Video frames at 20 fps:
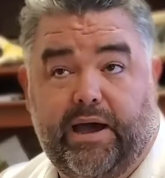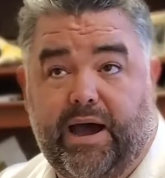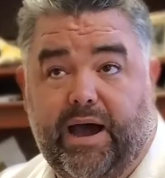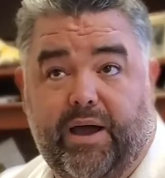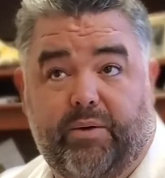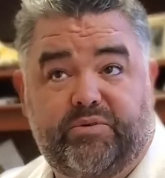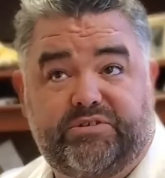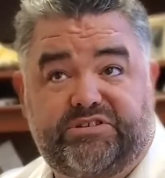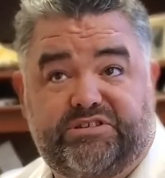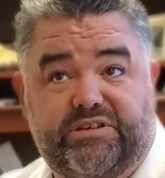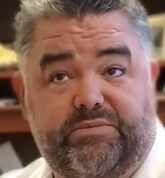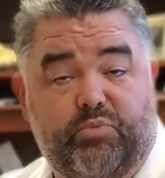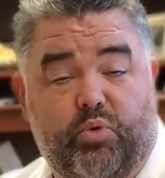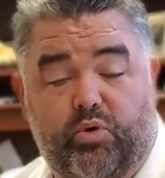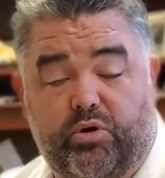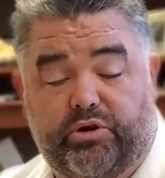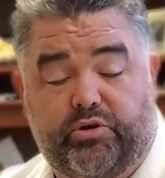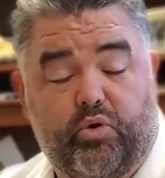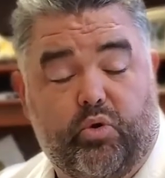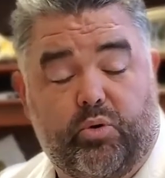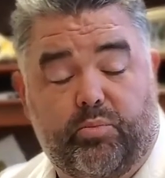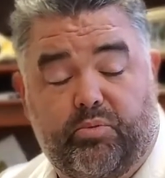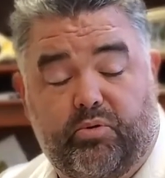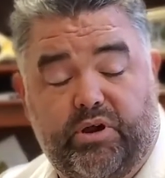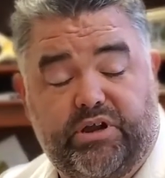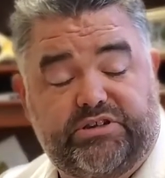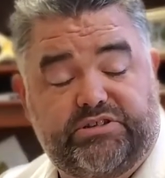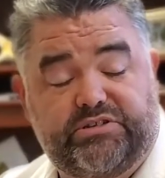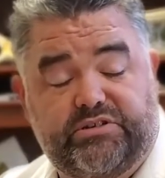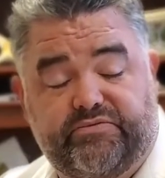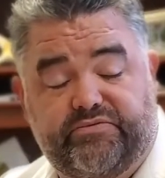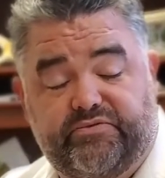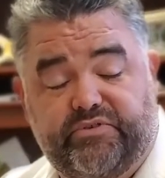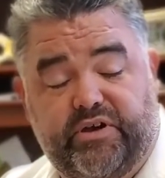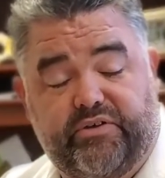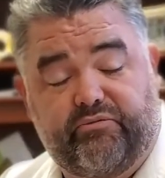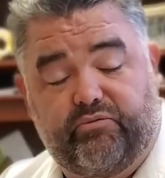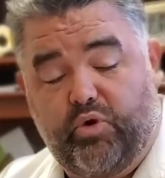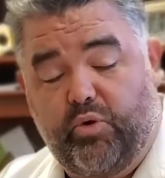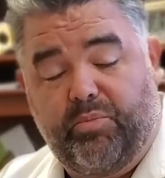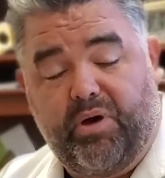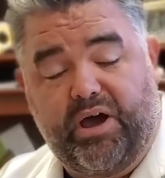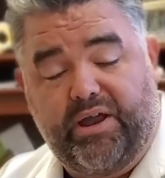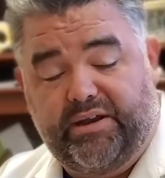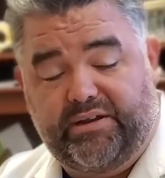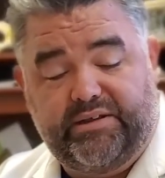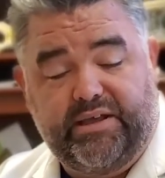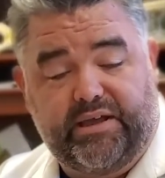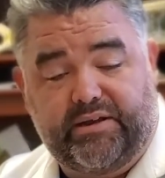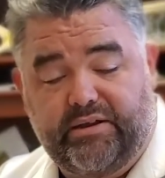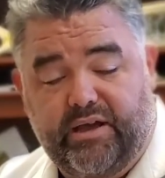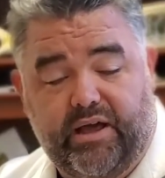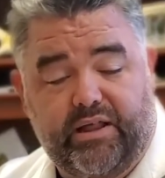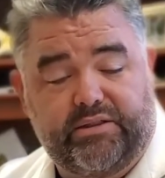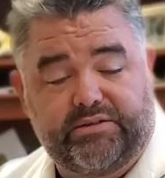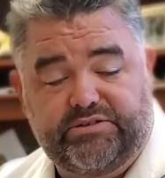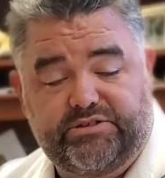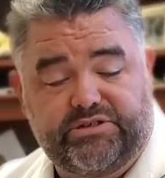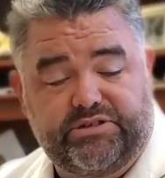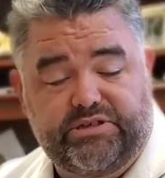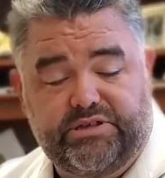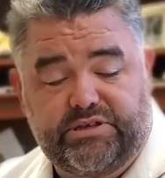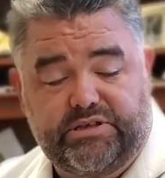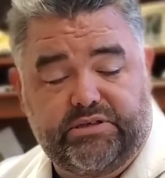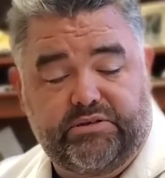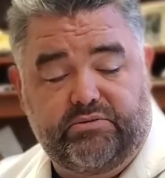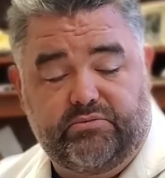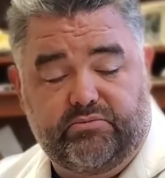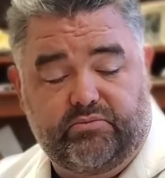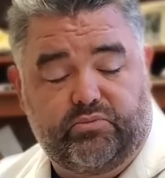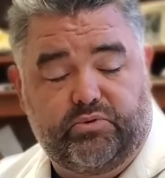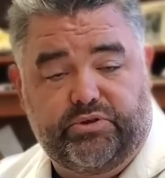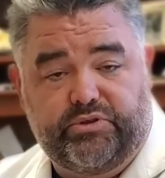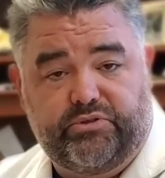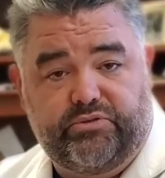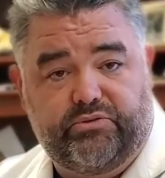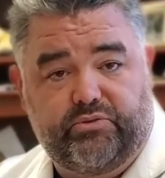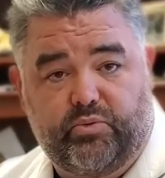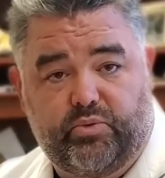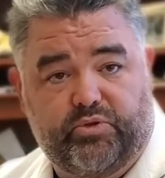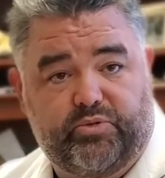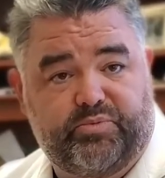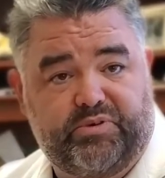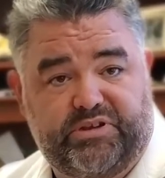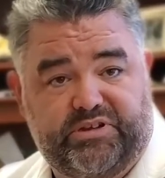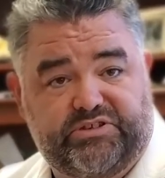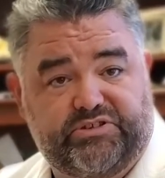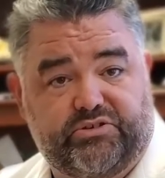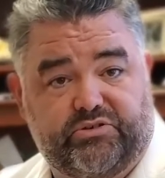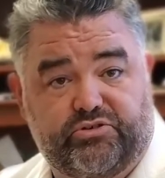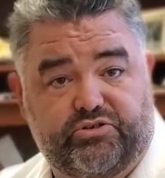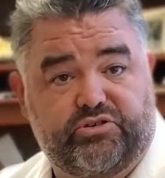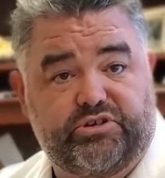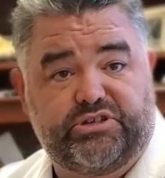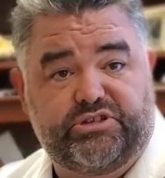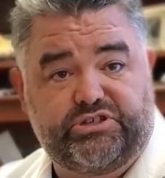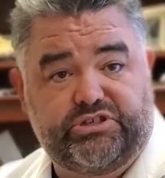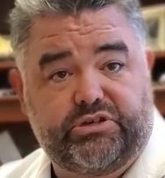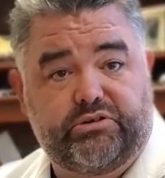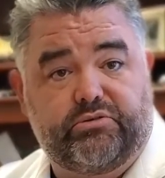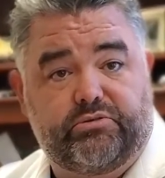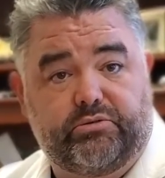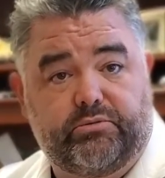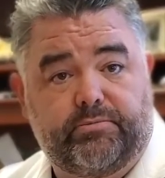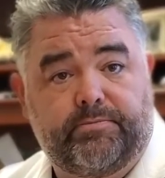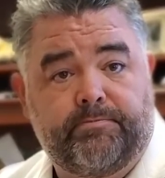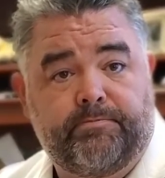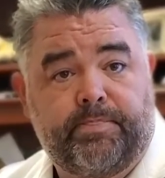would see more incorporation of robotic technology in with orthopedic surgery in general.